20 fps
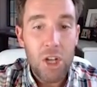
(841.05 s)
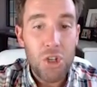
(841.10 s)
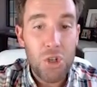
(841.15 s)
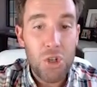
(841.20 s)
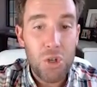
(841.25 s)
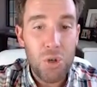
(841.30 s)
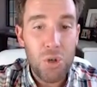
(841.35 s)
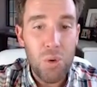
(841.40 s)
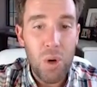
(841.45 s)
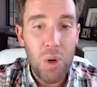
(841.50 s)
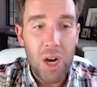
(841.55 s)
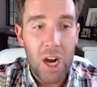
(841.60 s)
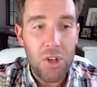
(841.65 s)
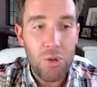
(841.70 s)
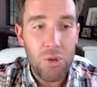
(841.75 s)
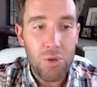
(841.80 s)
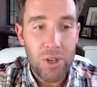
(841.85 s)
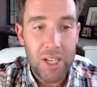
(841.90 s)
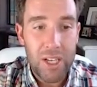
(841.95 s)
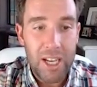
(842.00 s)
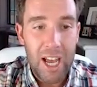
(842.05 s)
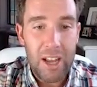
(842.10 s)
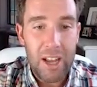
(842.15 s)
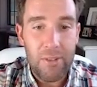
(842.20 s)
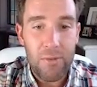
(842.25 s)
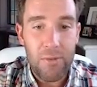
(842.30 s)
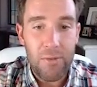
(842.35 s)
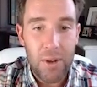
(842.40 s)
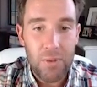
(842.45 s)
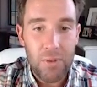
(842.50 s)

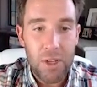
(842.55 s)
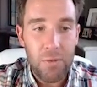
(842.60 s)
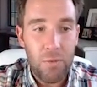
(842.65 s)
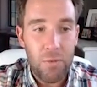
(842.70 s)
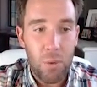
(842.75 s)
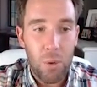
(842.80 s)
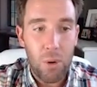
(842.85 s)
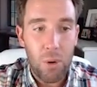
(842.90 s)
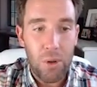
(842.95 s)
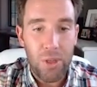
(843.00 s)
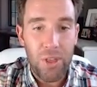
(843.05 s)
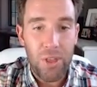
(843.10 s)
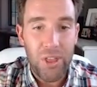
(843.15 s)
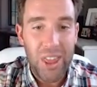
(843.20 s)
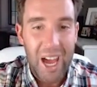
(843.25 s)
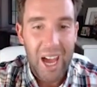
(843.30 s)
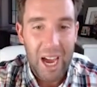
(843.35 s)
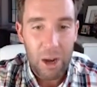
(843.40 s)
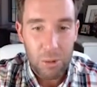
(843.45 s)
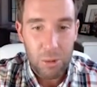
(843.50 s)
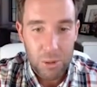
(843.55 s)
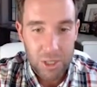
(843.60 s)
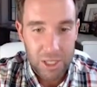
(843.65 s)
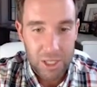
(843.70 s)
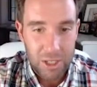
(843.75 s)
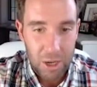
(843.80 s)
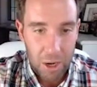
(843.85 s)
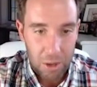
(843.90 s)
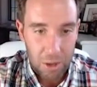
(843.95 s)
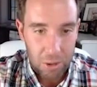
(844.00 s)

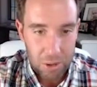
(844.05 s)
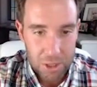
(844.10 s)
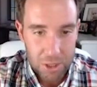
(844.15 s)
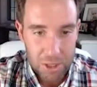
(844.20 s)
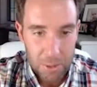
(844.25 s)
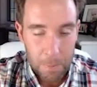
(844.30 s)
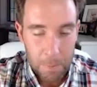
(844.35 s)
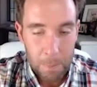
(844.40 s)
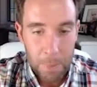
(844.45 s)
$254,000.